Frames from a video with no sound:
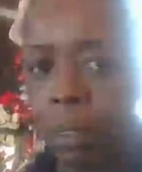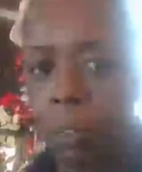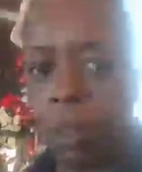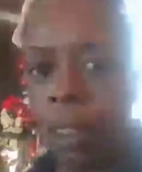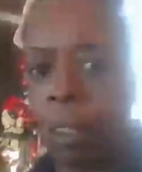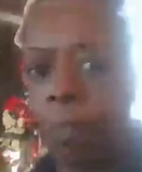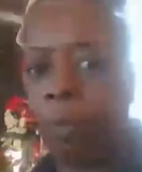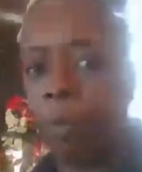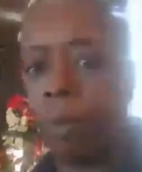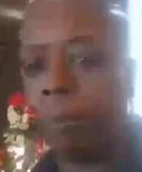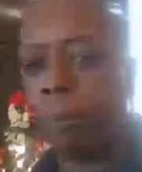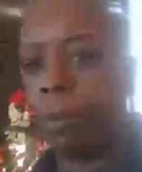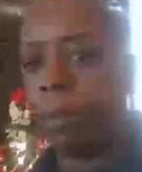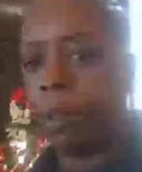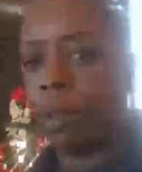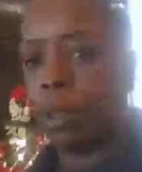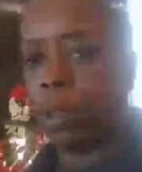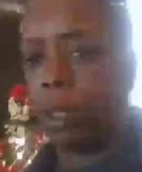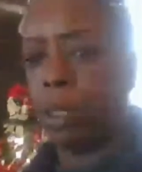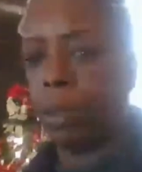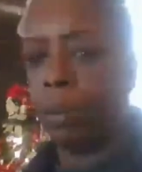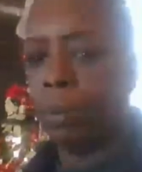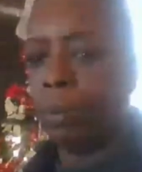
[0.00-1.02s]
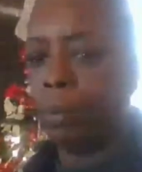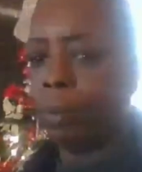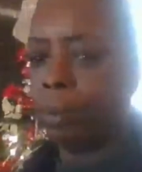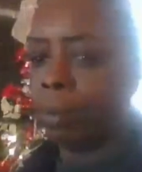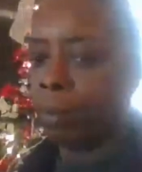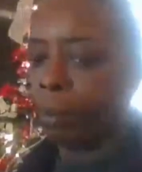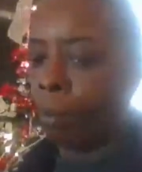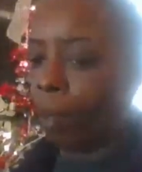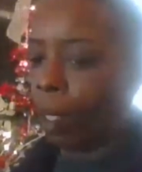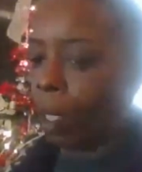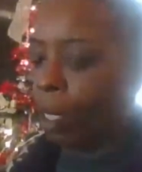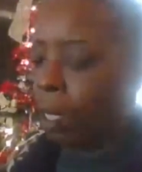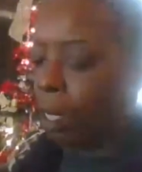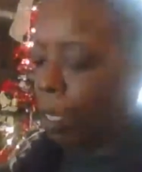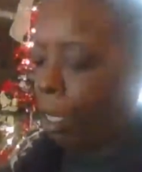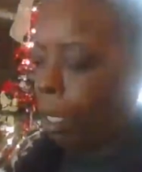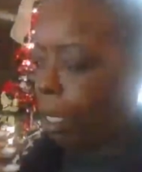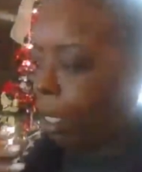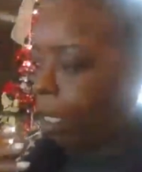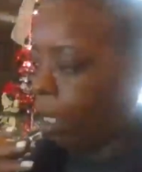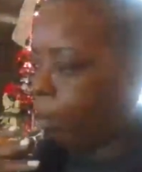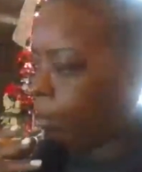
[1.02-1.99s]
I definitely appreciate it.
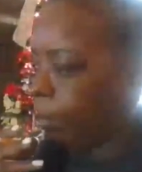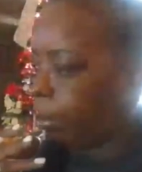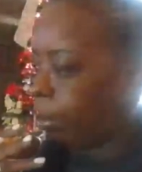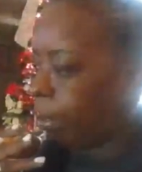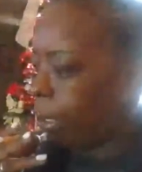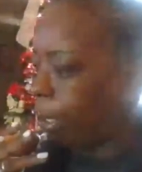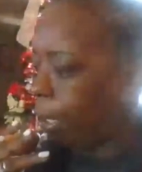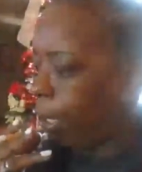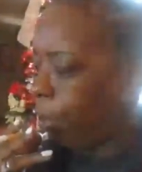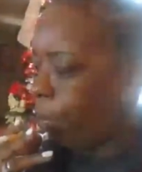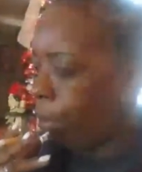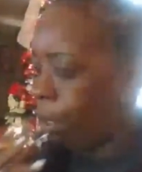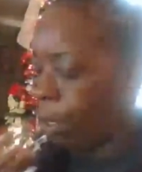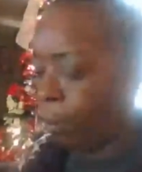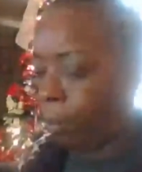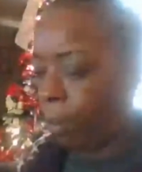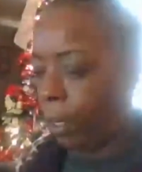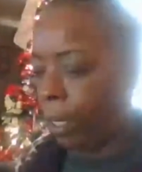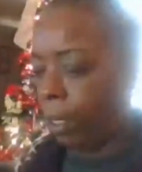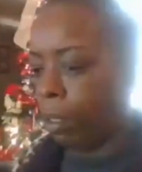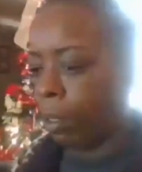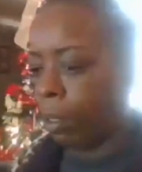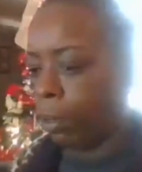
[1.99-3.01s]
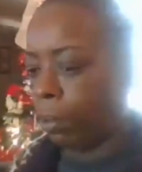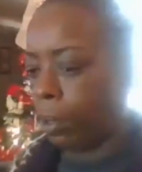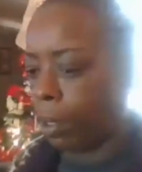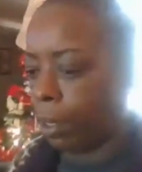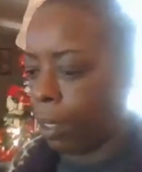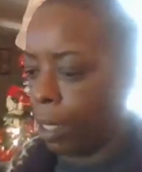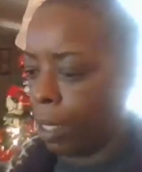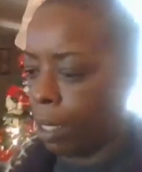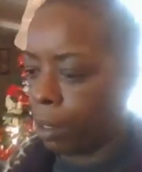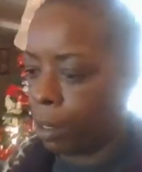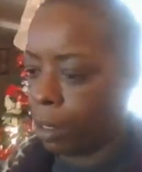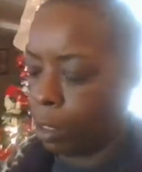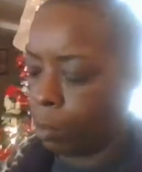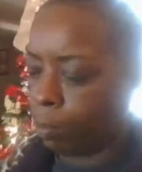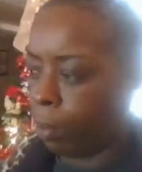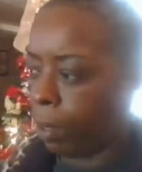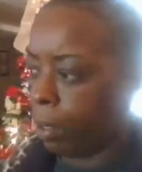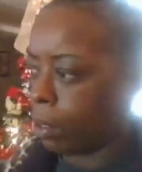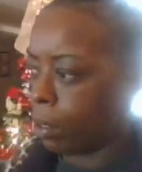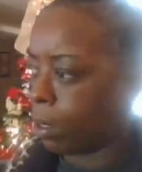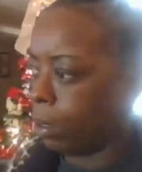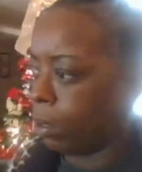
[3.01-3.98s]
Um, today, what I'm planning on doing, guys, is
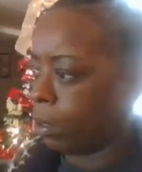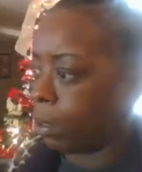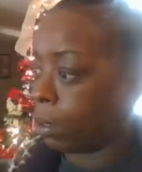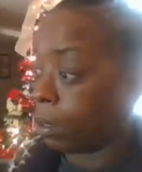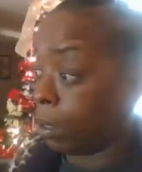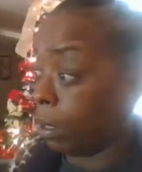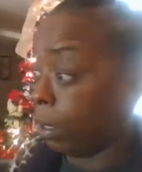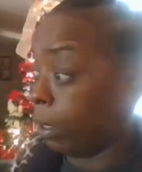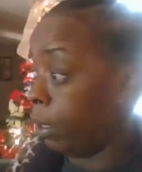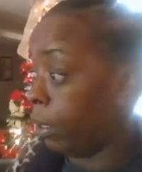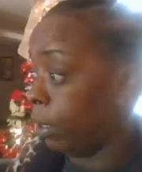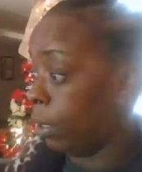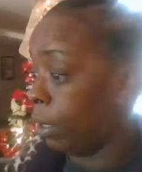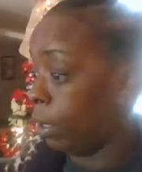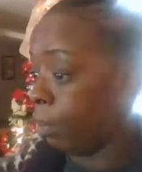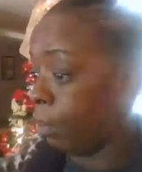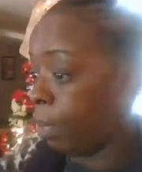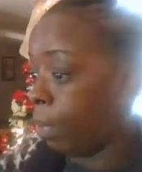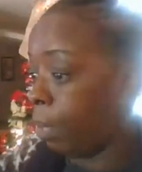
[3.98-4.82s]
basically cleaning up.